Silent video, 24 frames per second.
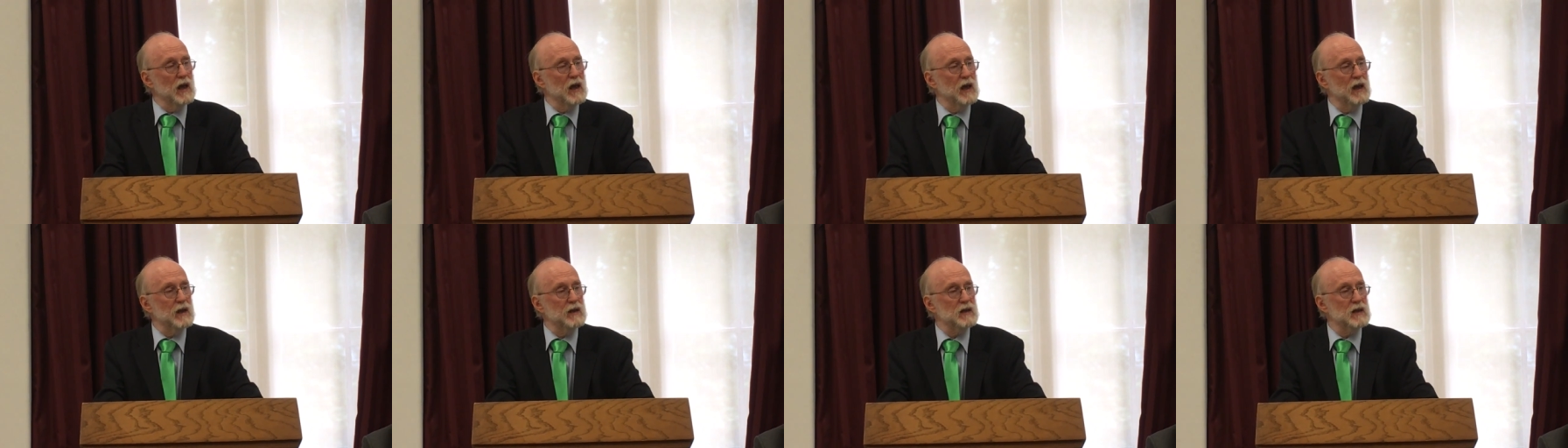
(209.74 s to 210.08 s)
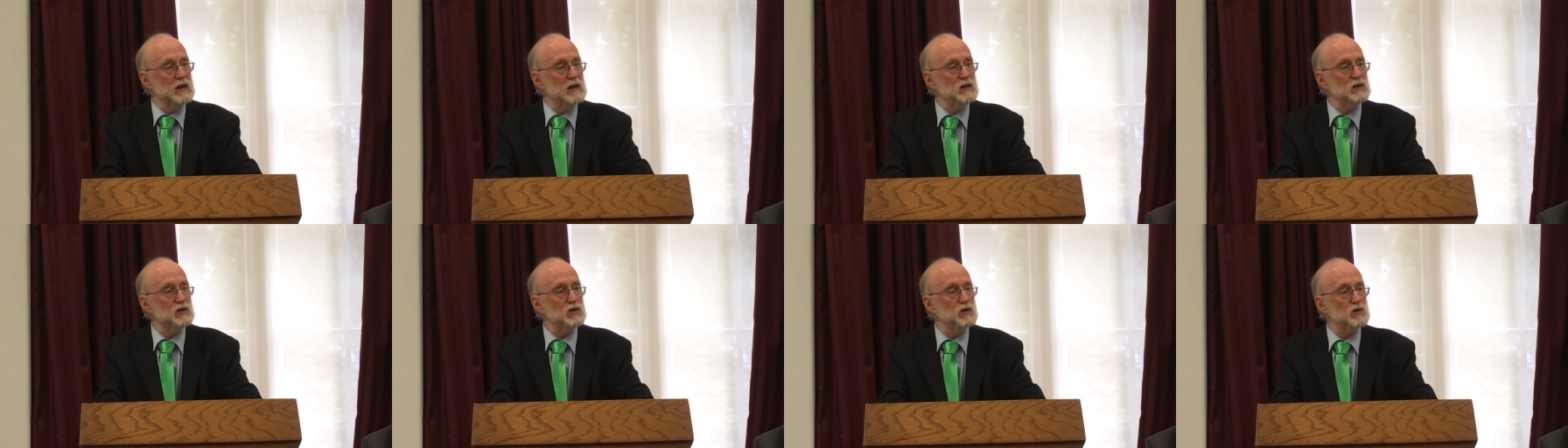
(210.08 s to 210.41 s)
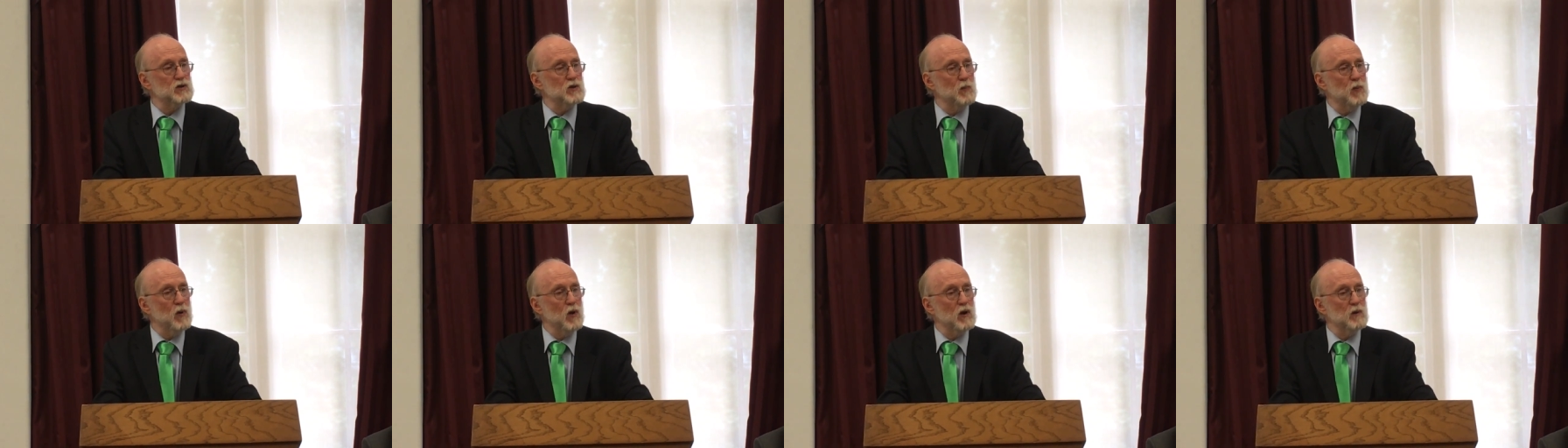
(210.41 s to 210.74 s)
an
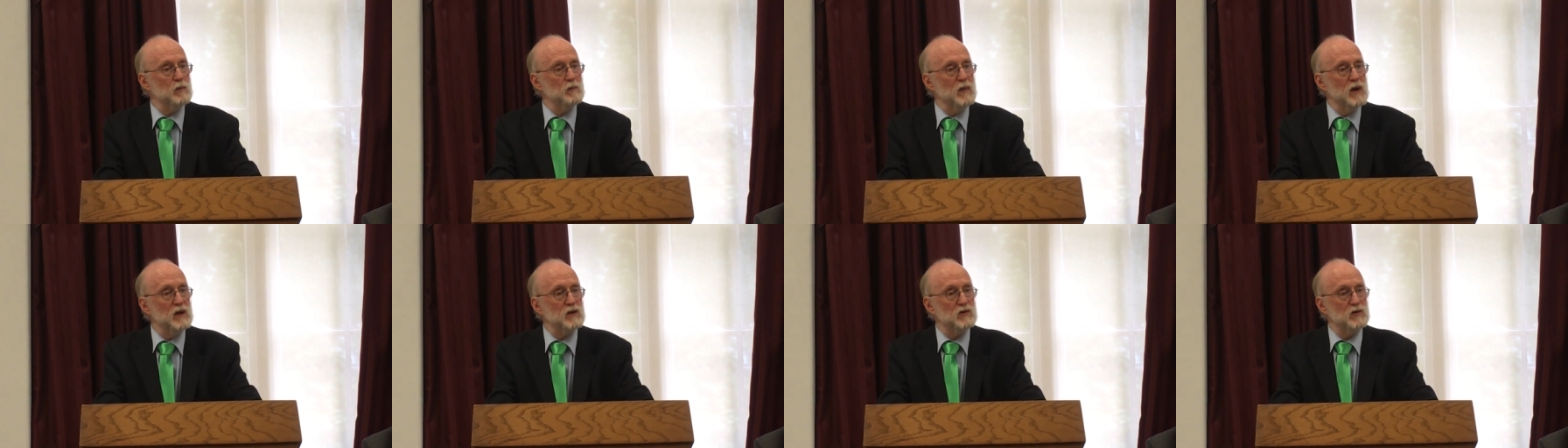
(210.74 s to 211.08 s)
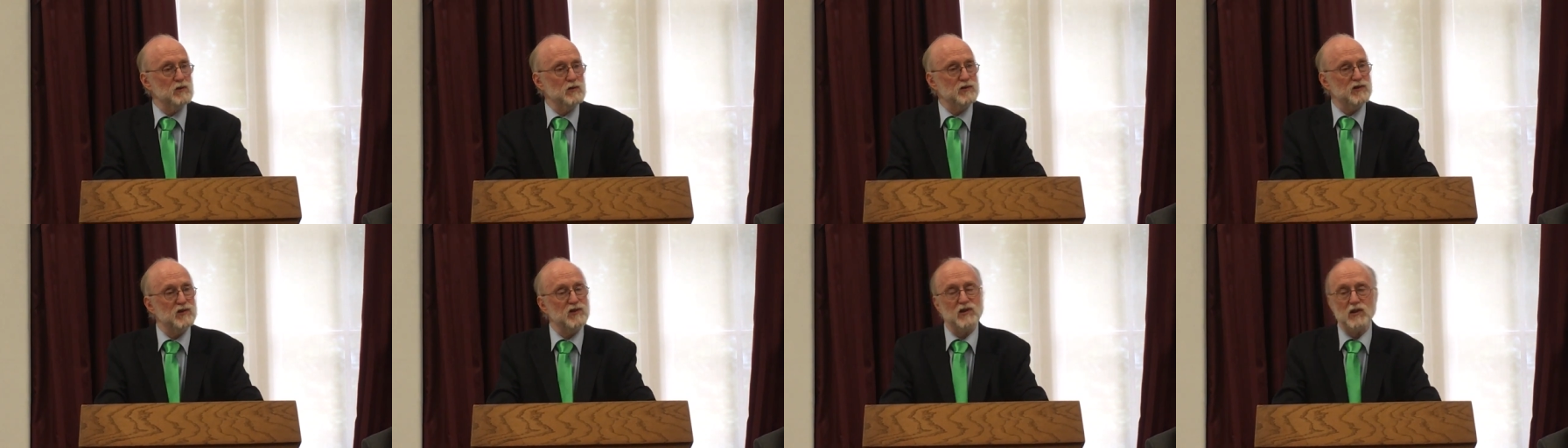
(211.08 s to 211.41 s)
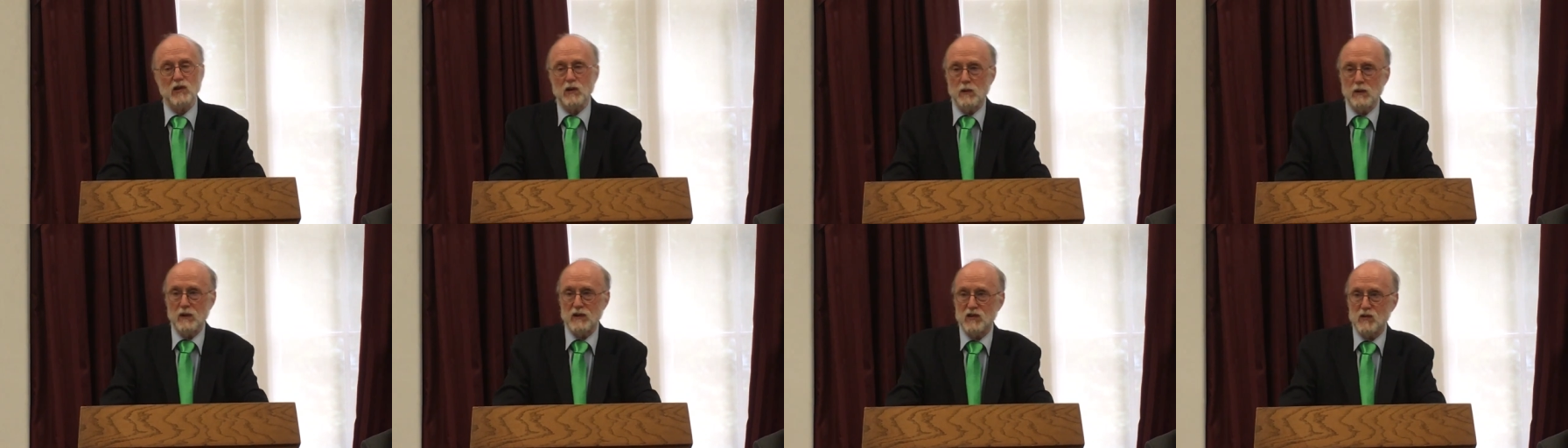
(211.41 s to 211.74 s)
interdepartmental
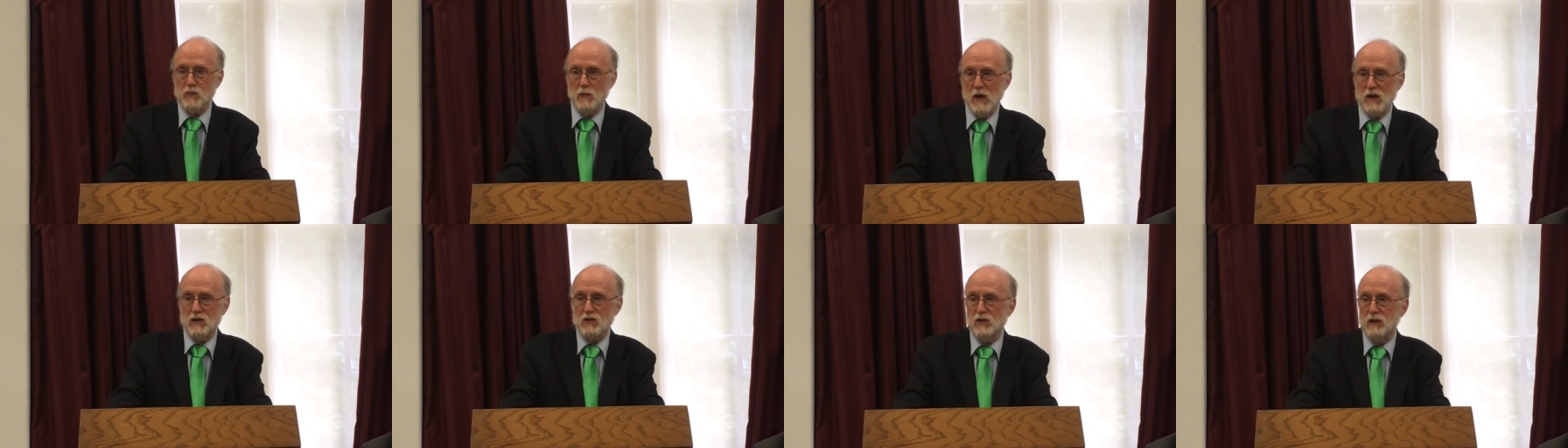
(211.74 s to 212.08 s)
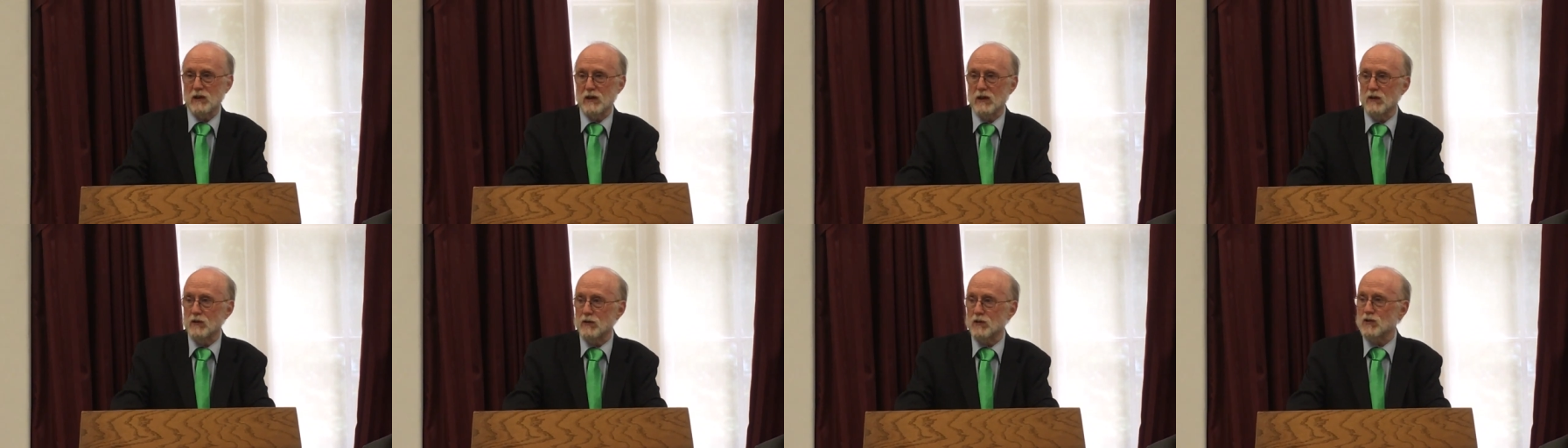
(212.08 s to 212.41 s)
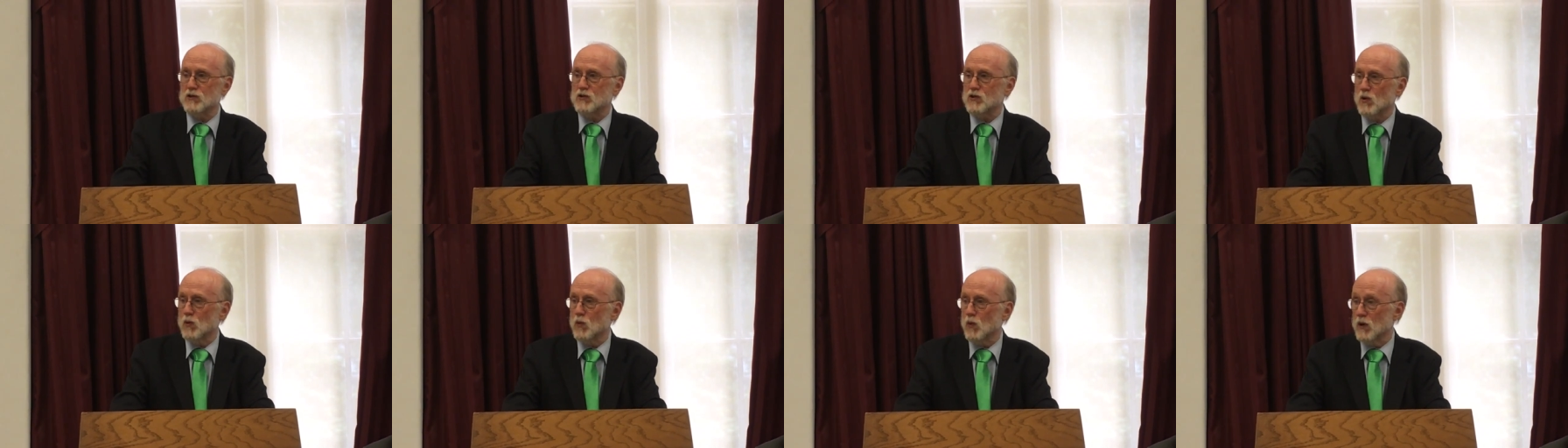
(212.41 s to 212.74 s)
serious mental
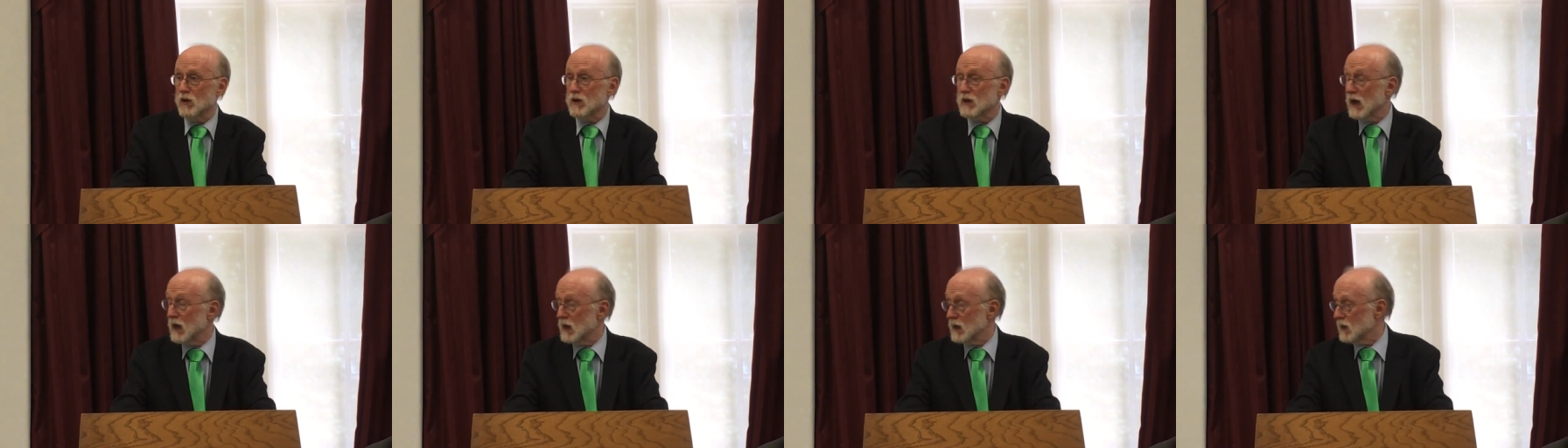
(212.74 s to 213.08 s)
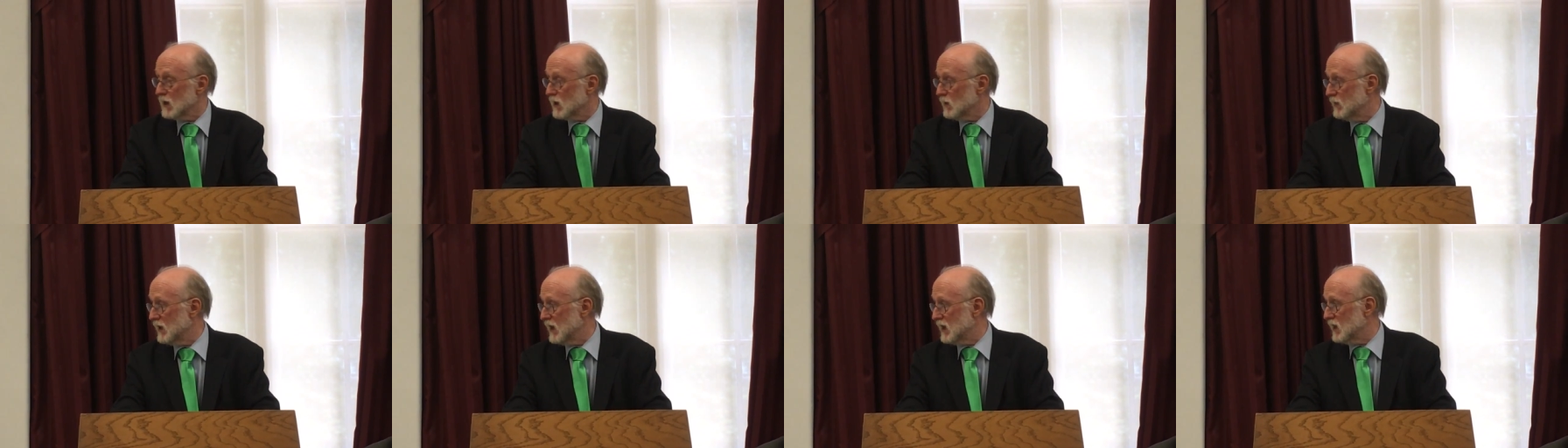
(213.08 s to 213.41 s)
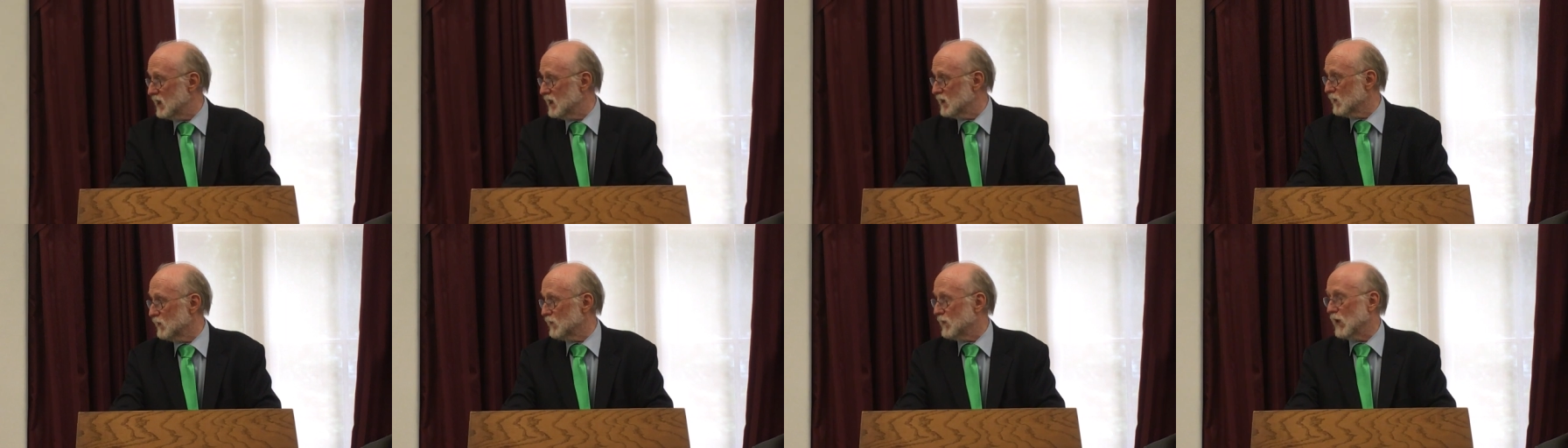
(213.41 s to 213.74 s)
illness coordinating
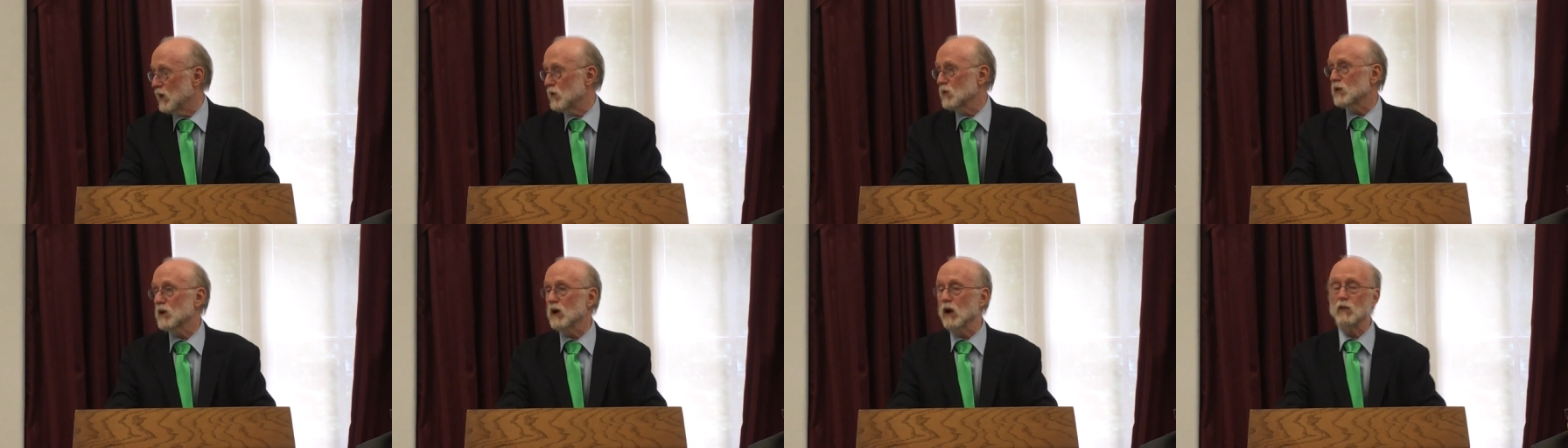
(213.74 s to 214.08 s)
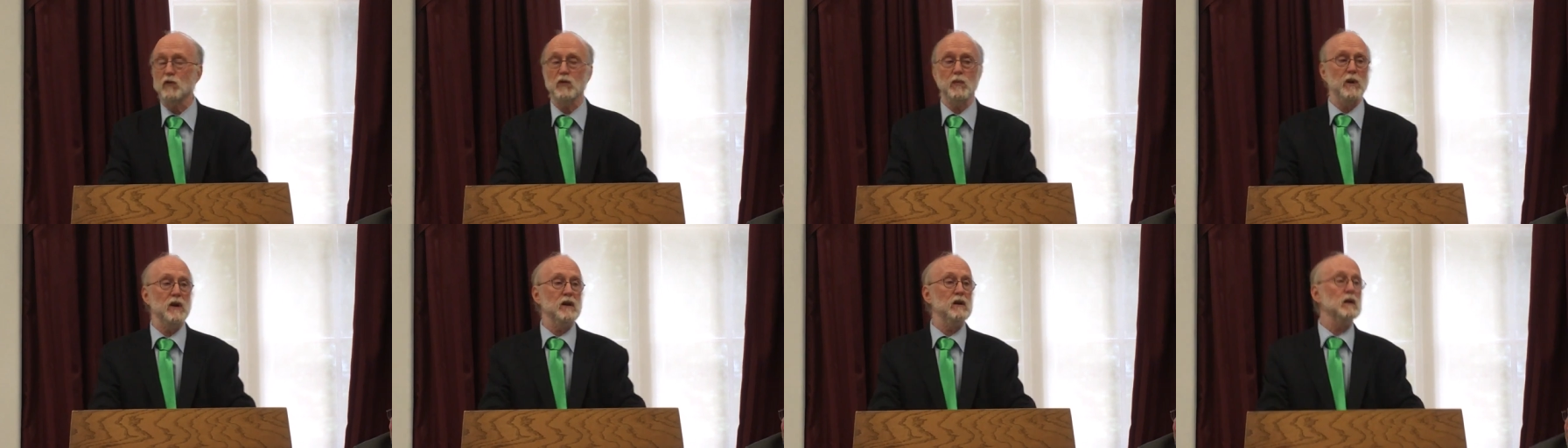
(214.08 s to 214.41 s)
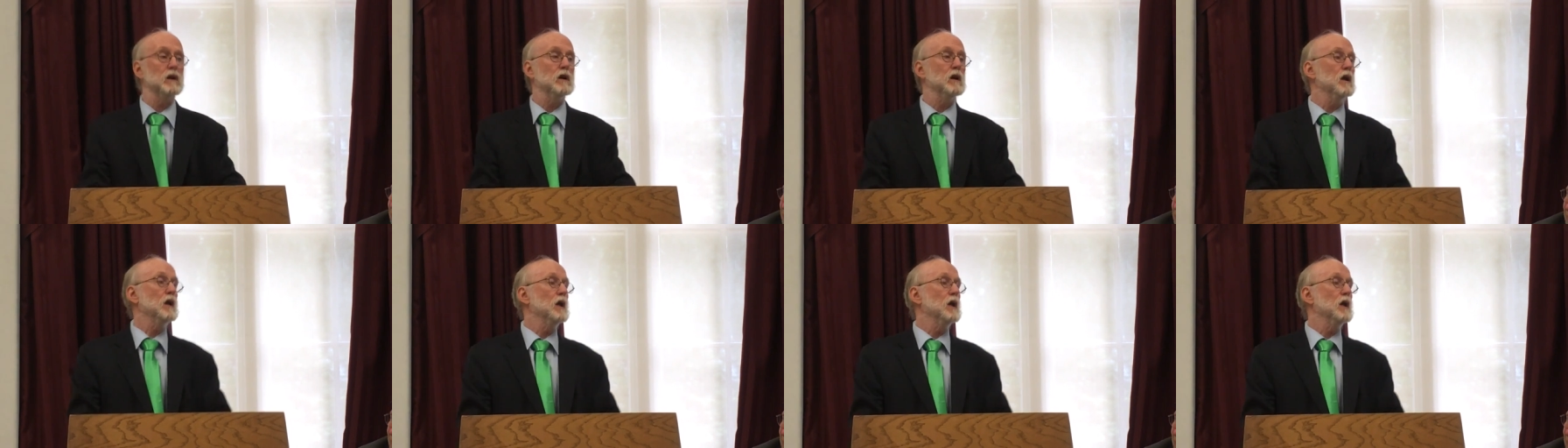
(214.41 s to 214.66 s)
committee in the federal government